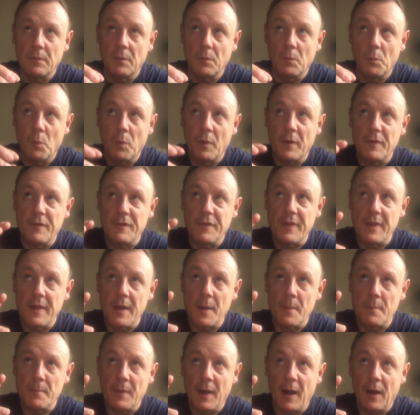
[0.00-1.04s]
with the
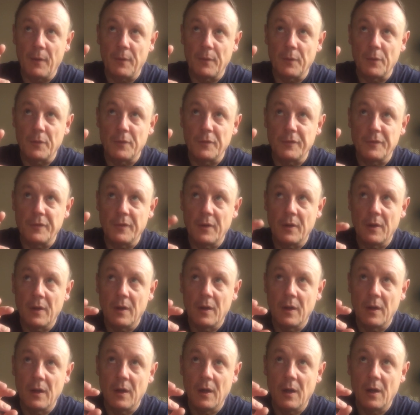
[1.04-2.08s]
amount of
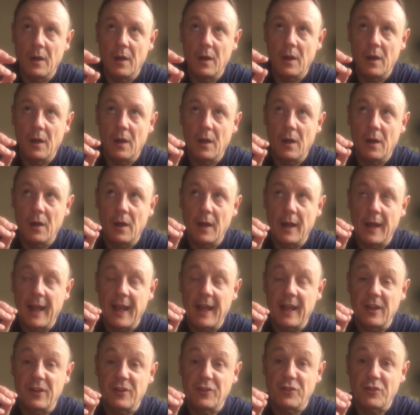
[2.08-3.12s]

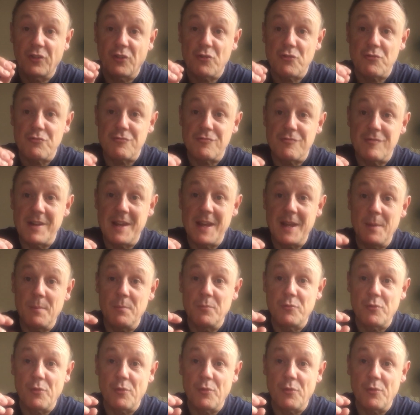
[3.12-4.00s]
extreme